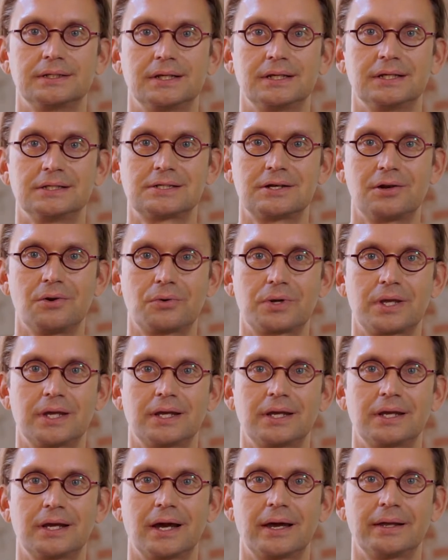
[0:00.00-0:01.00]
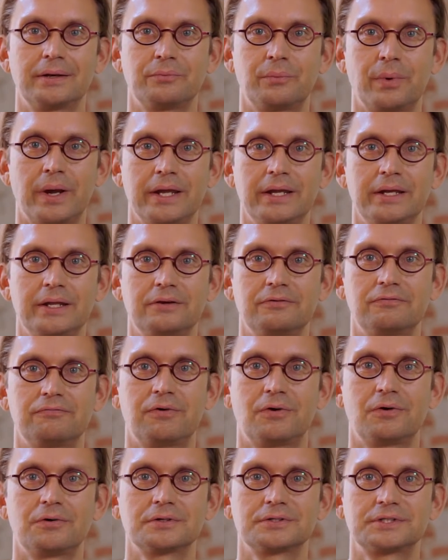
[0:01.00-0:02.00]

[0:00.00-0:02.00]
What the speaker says: is looking and waiting for